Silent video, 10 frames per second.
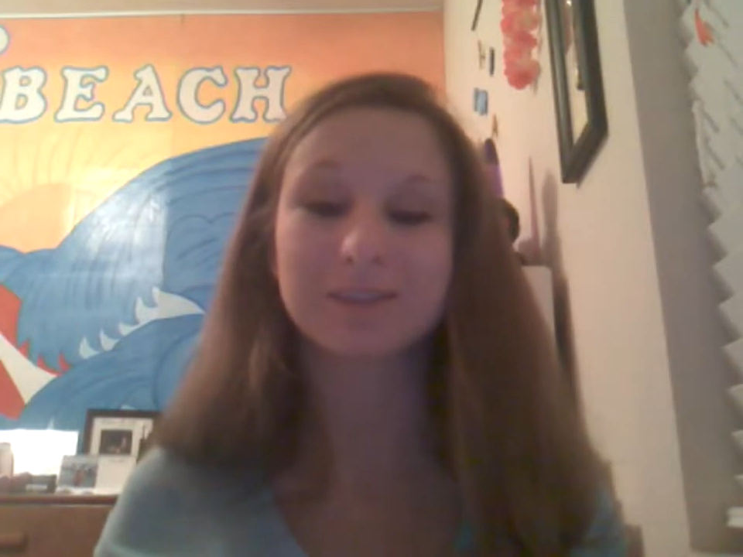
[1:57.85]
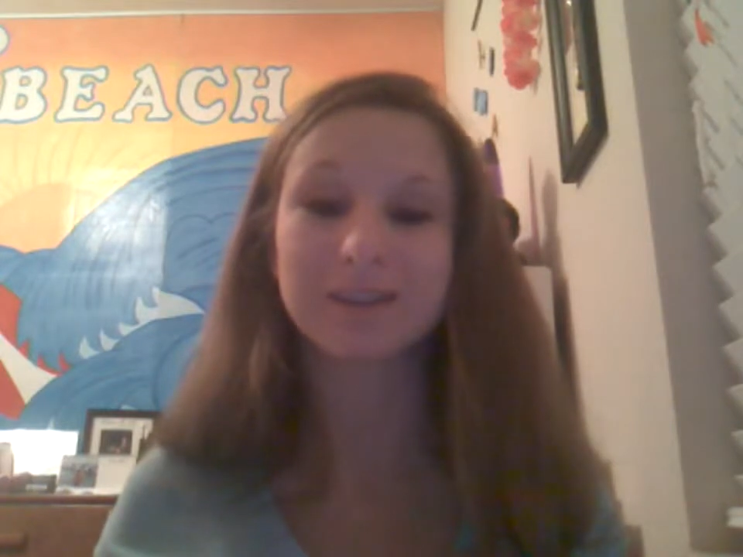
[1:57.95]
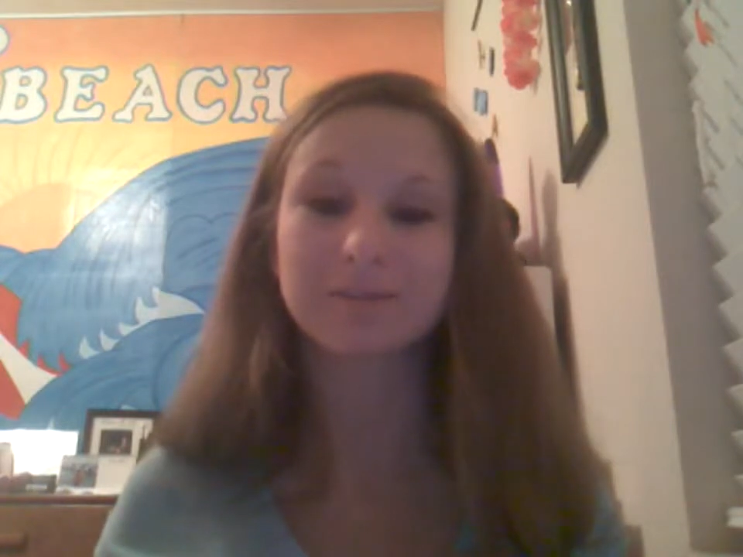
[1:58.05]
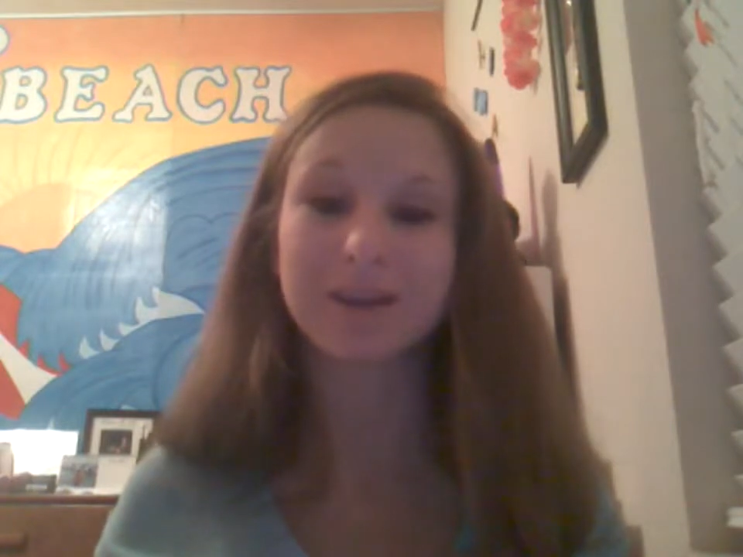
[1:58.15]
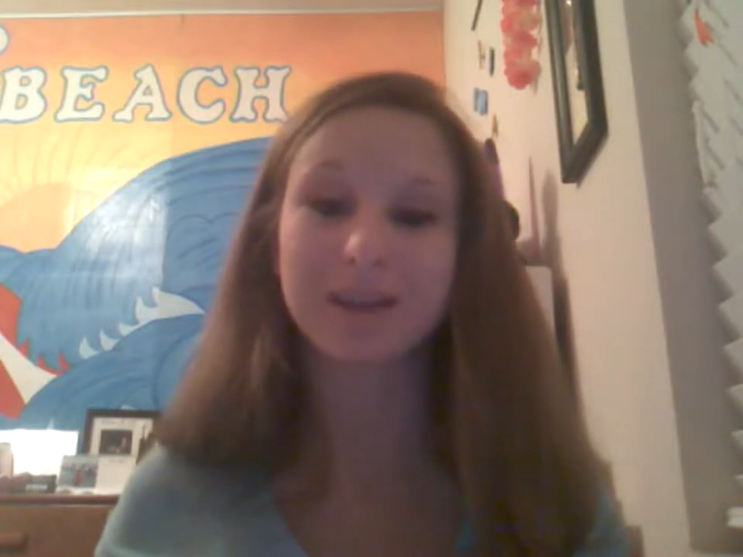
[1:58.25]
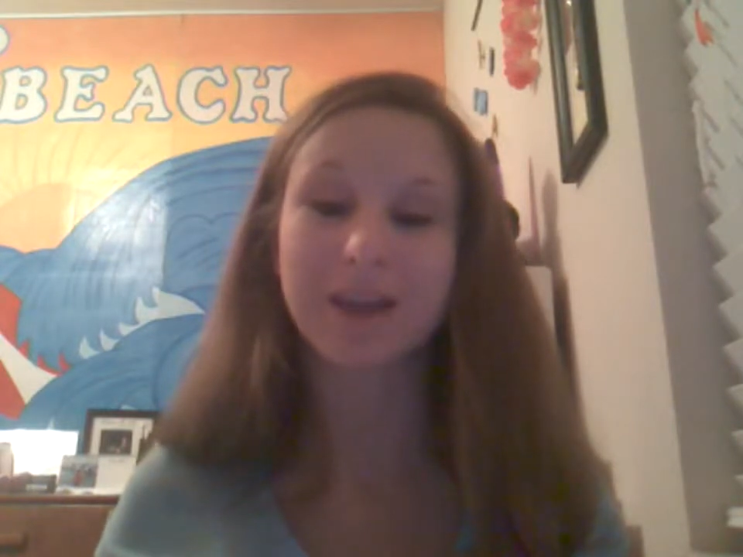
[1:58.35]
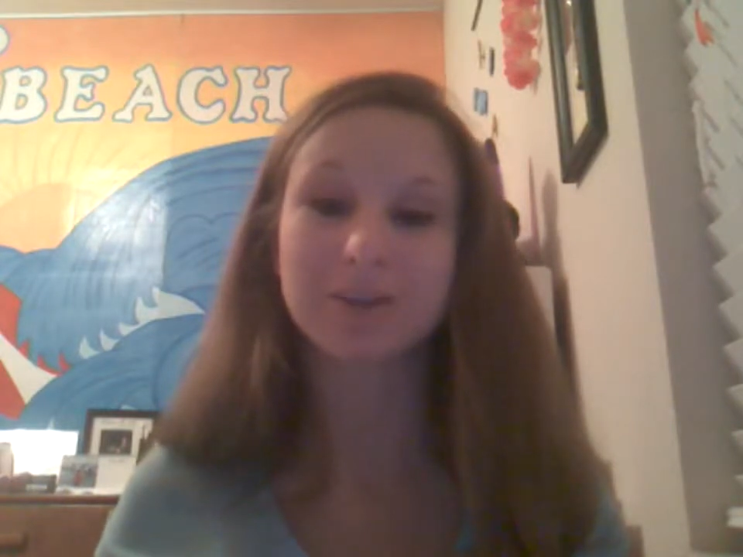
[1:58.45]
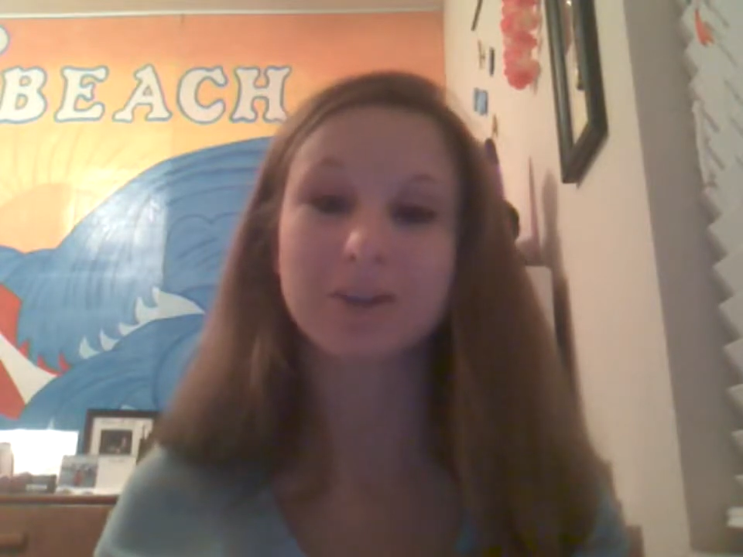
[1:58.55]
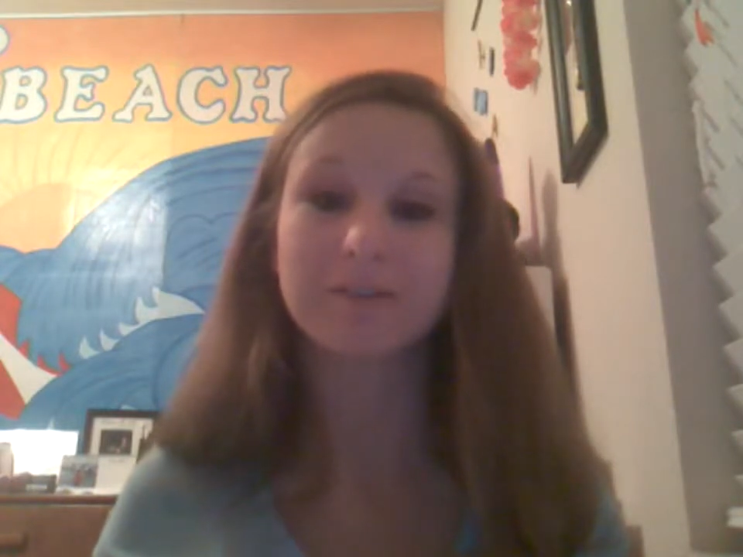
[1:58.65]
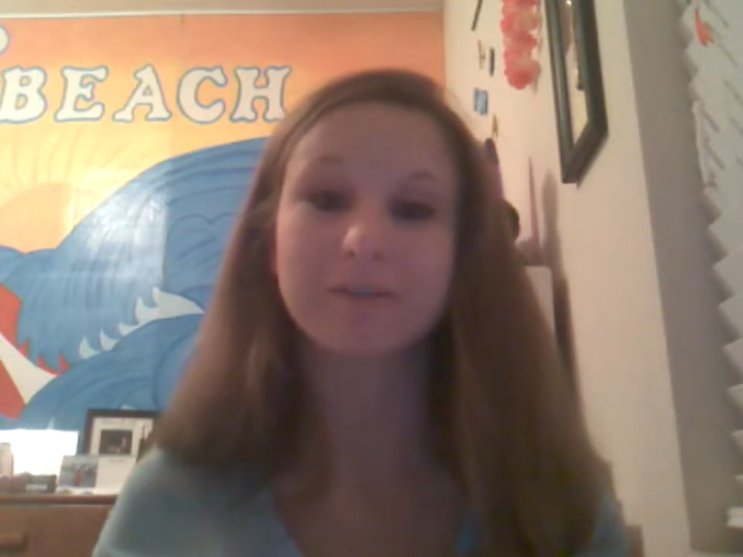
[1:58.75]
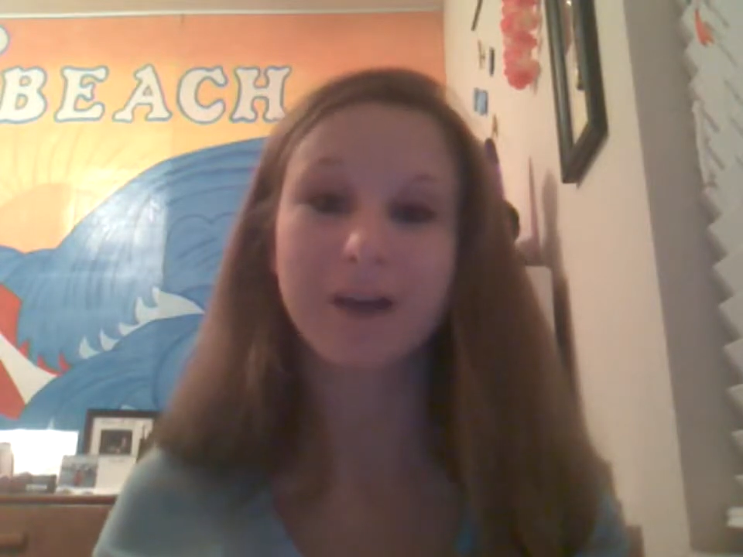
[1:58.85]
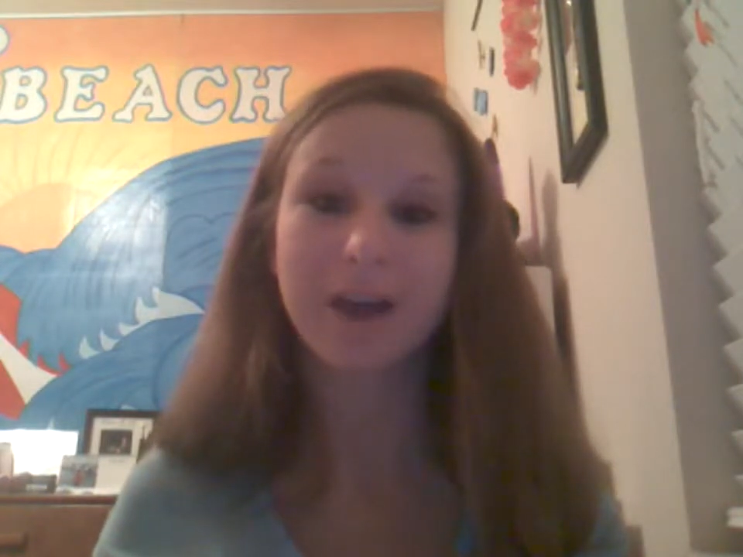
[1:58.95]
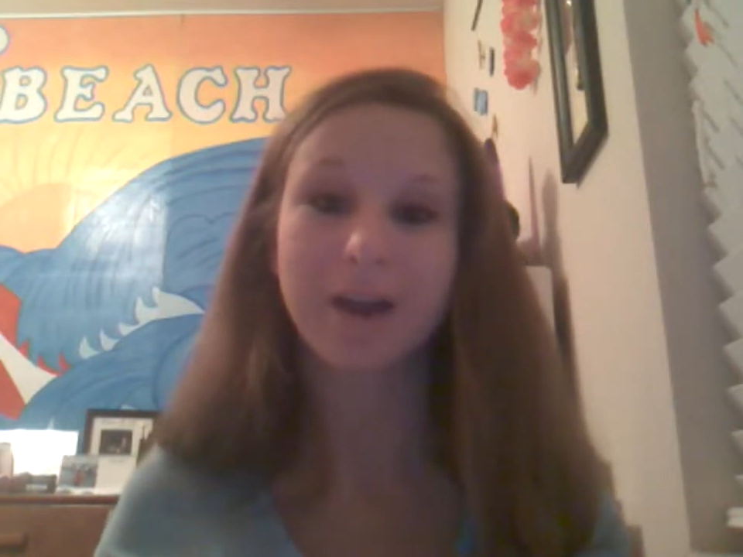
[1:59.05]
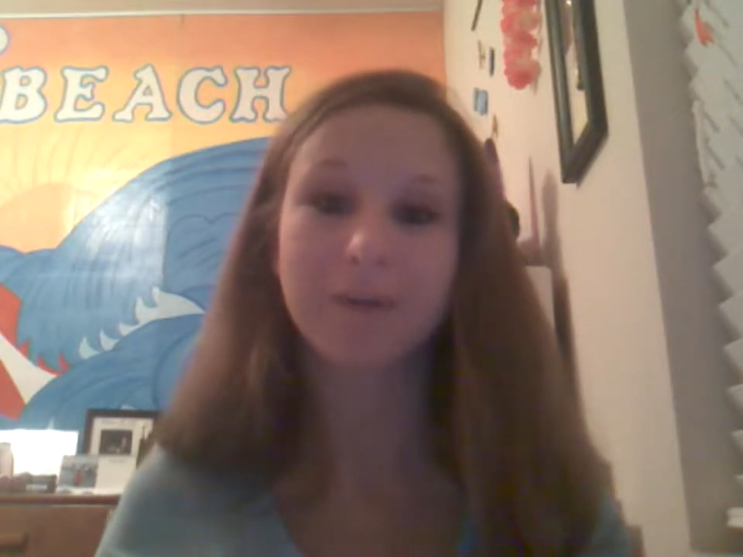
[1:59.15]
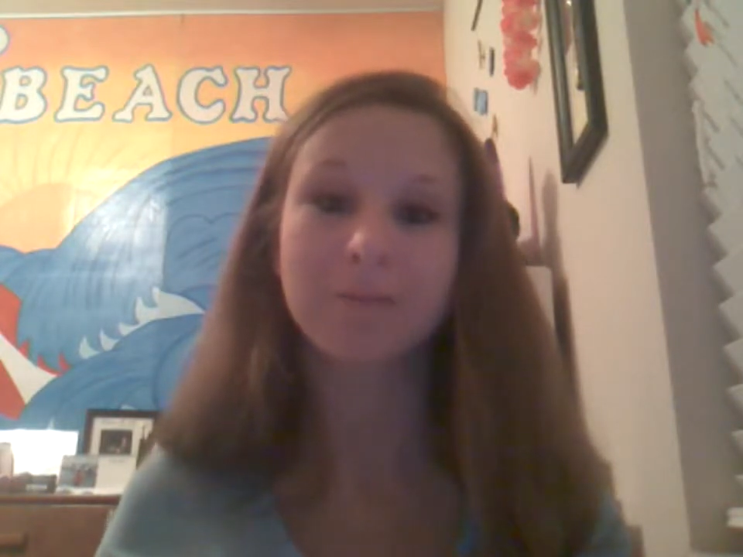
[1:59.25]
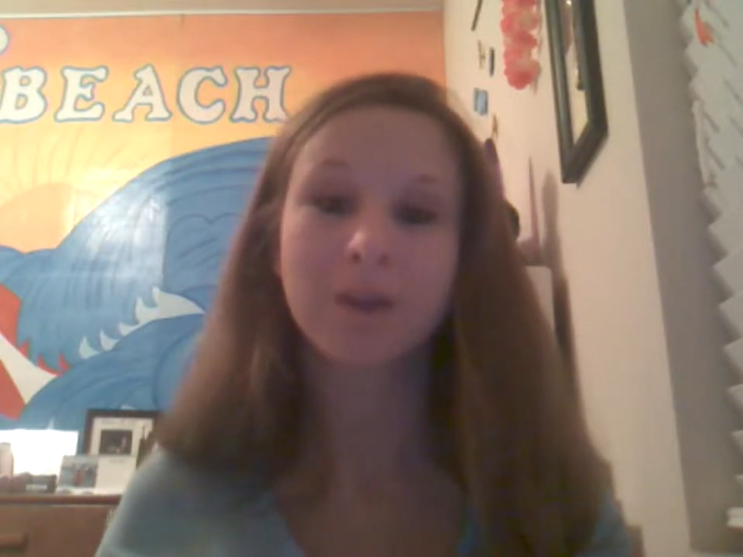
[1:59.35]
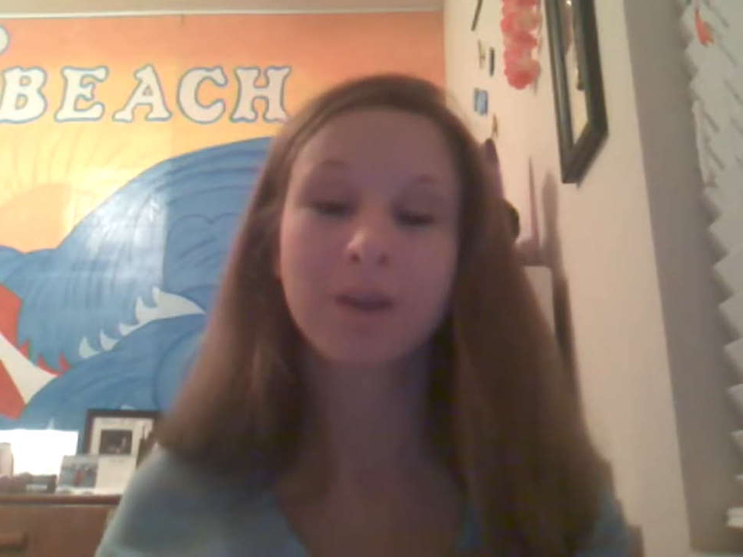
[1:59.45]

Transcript: things might catch on fire,